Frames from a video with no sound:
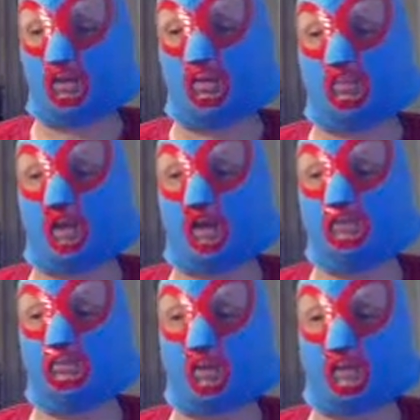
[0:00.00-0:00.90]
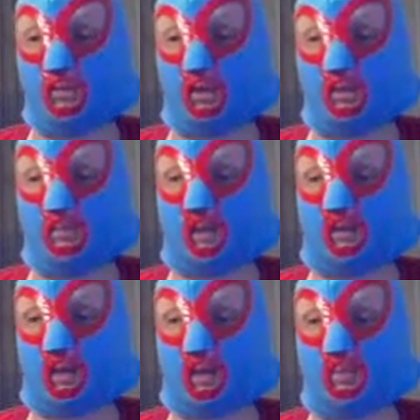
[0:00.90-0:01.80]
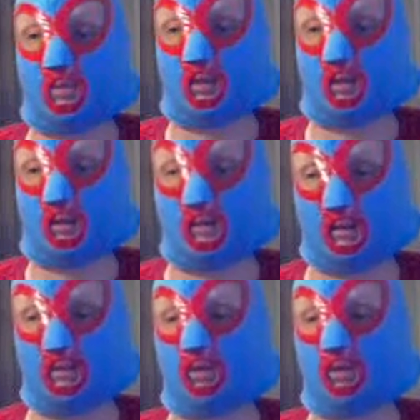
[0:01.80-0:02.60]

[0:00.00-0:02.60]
I know in the past when I've talked about libel, I